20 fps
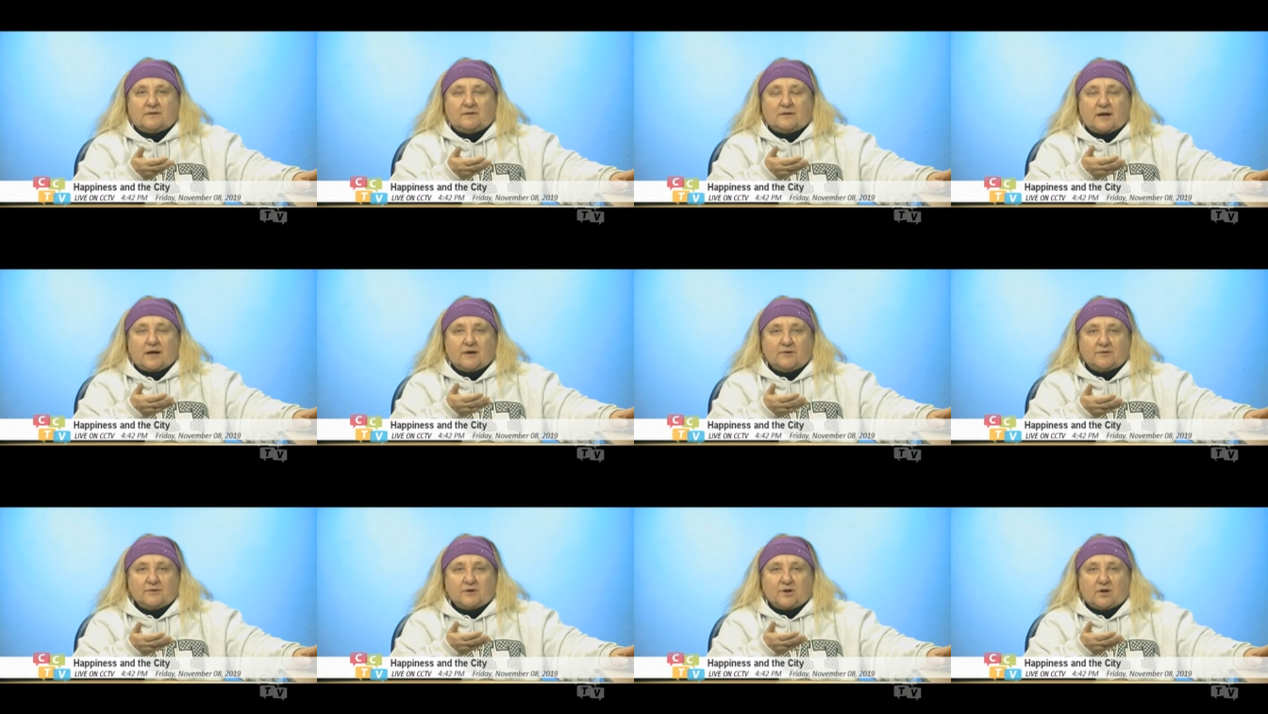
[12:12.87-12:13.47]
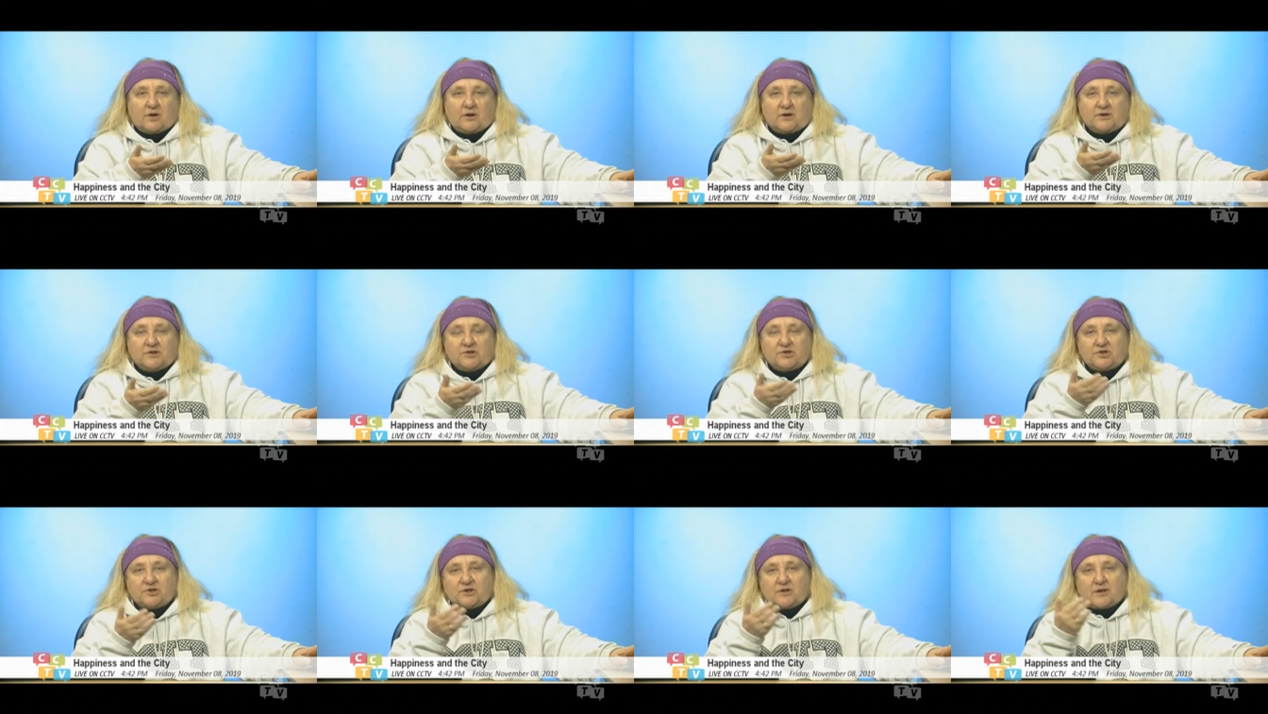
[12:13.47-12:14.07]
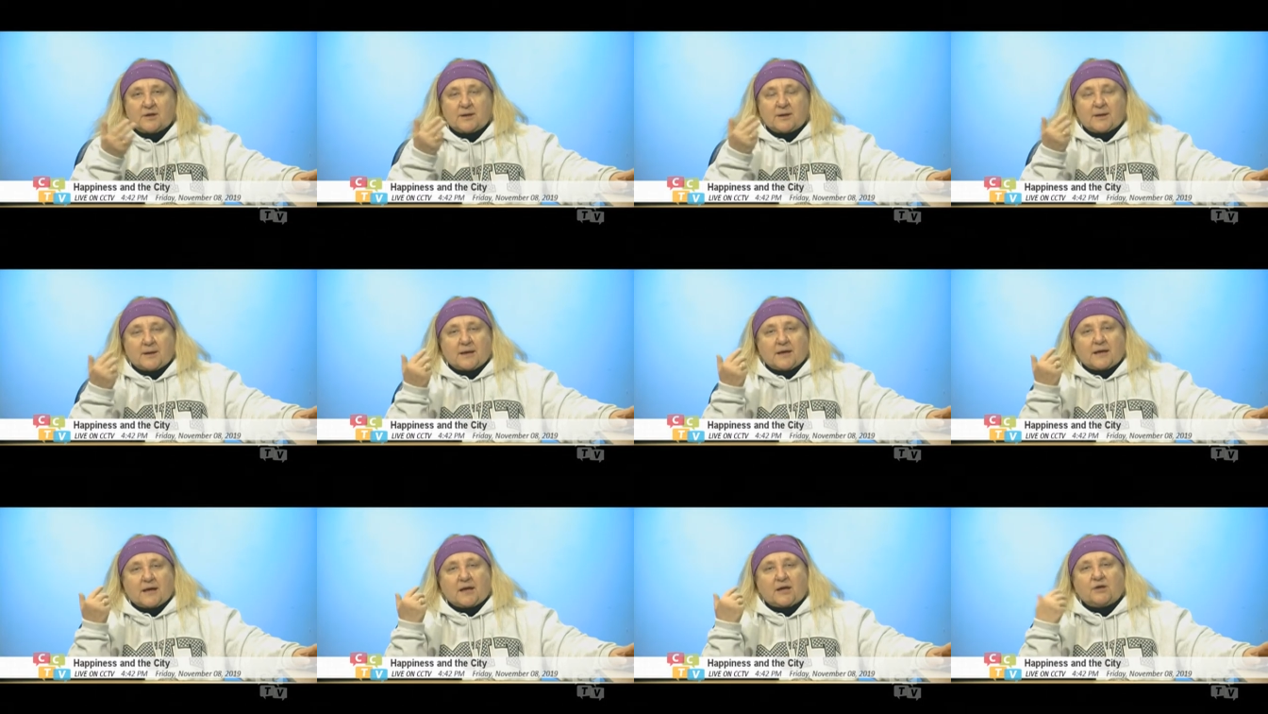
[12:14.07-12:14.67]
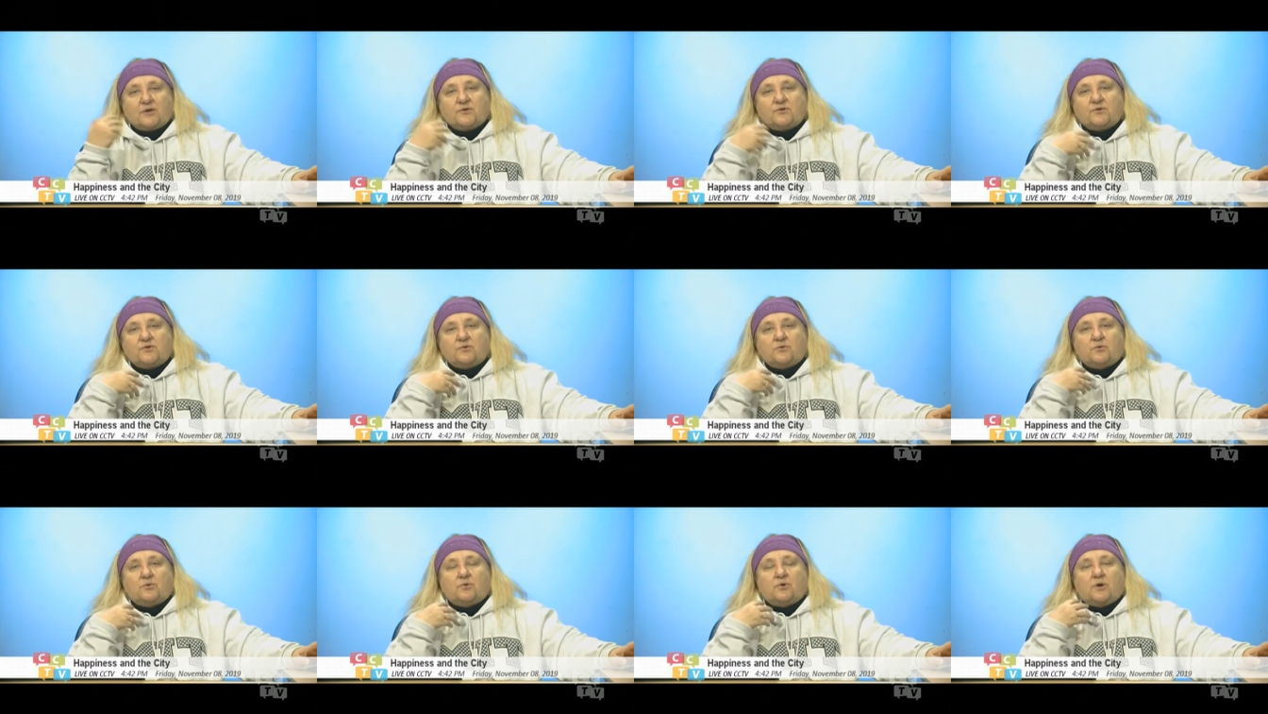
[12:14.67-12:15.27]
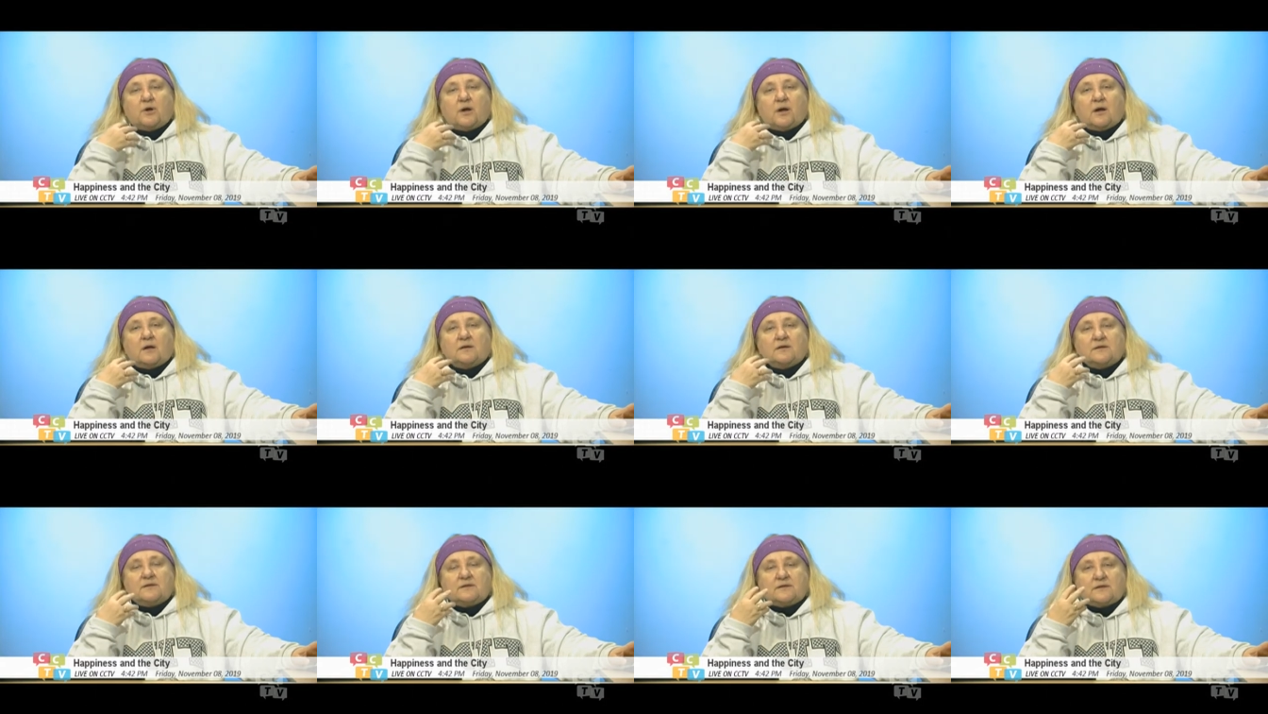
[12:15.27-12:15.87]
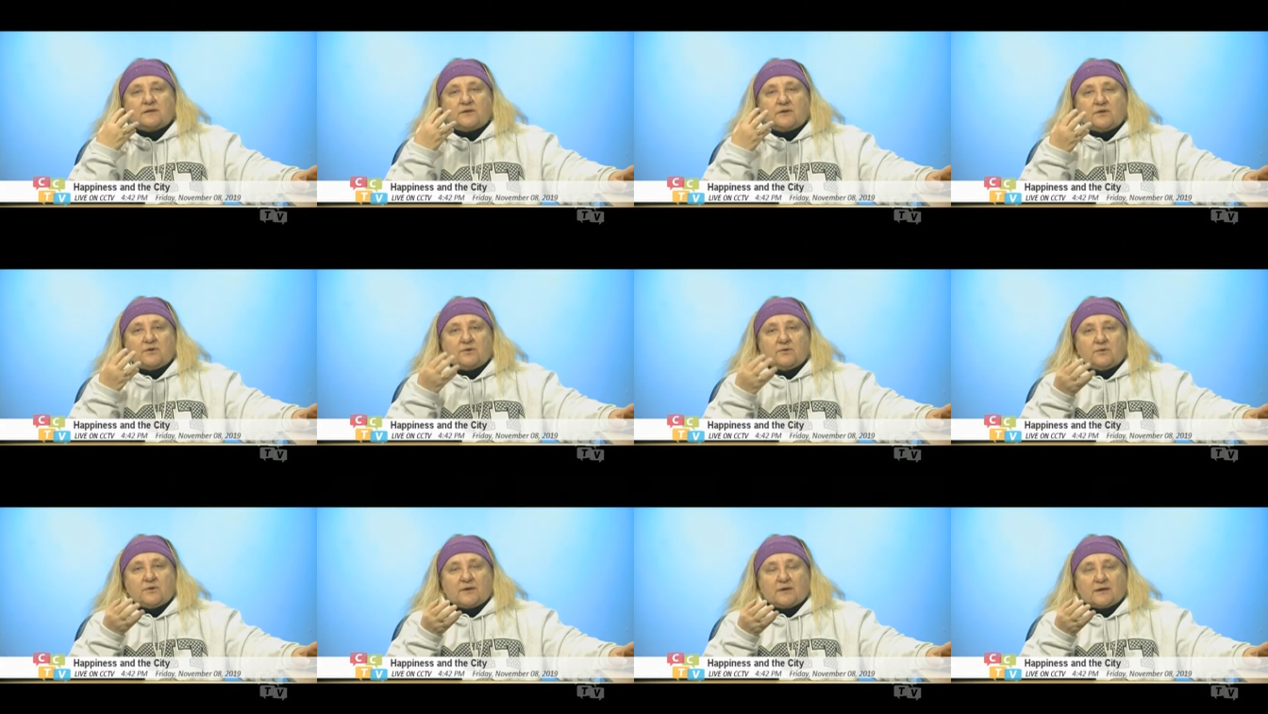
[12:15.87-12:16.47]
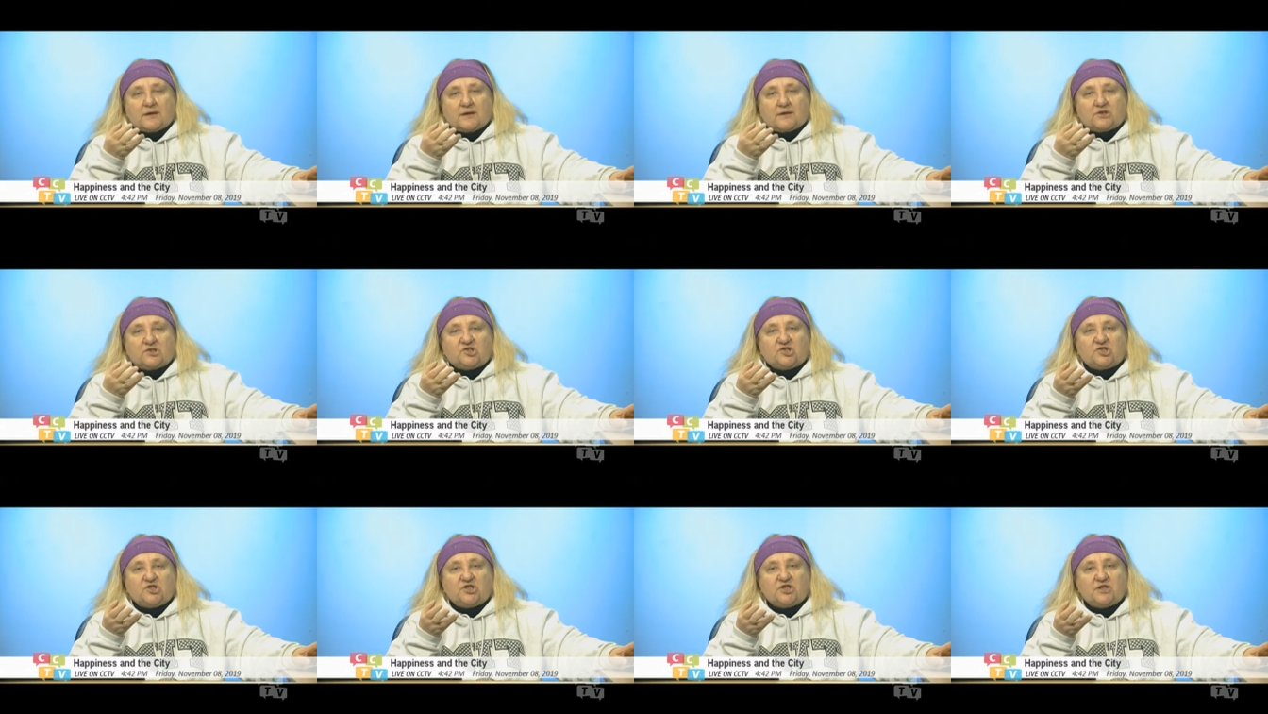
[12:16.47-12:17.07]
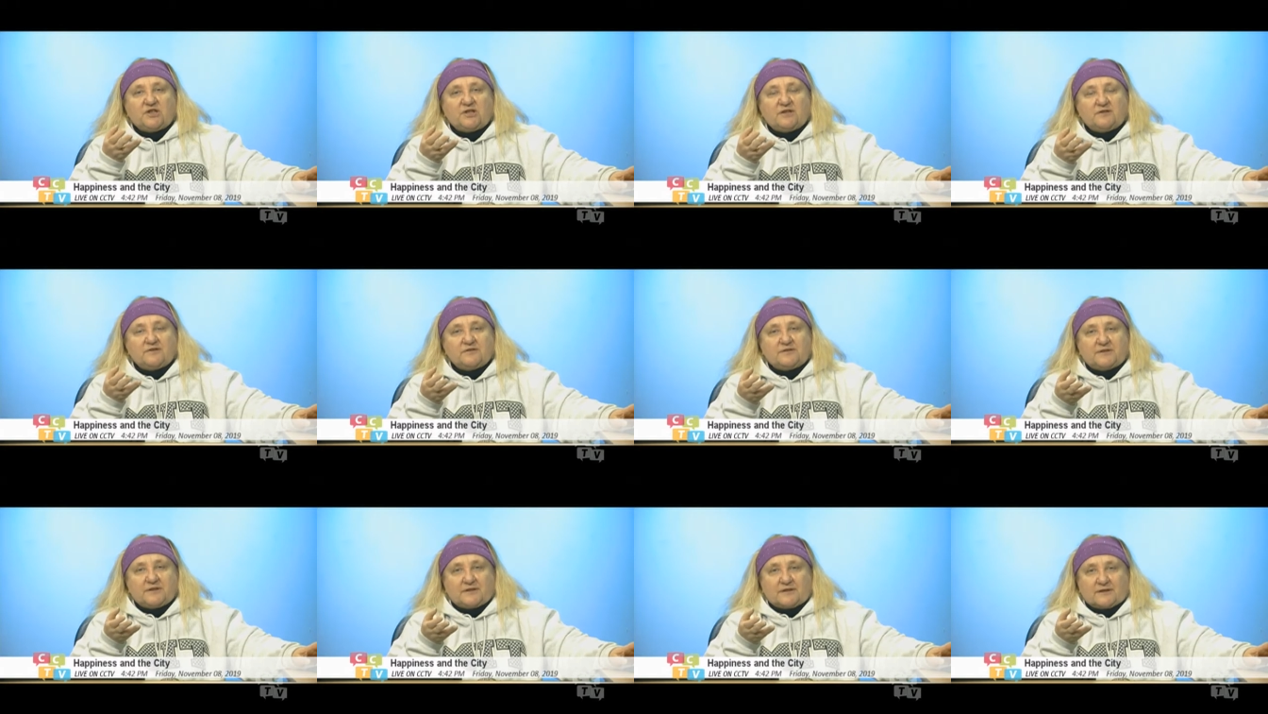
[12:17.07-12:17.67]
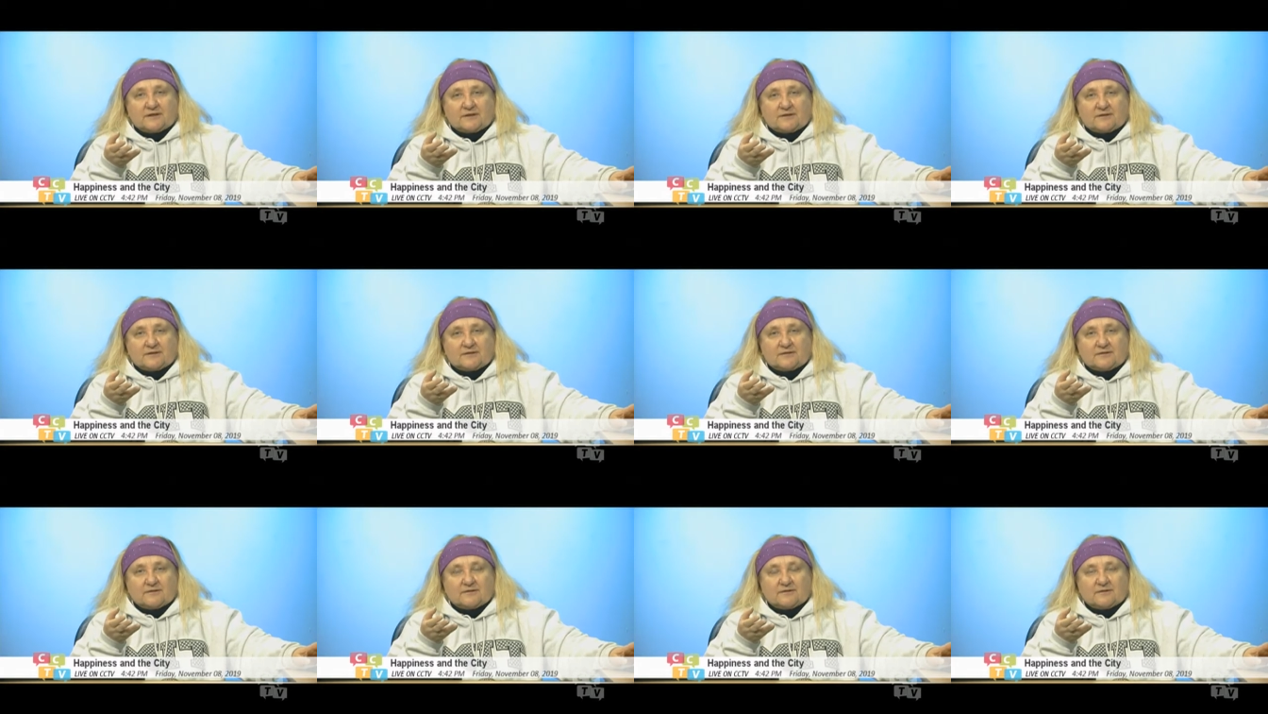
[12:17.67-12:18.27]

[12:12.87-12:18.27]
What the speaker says: our knowledge into securing it, shielding it,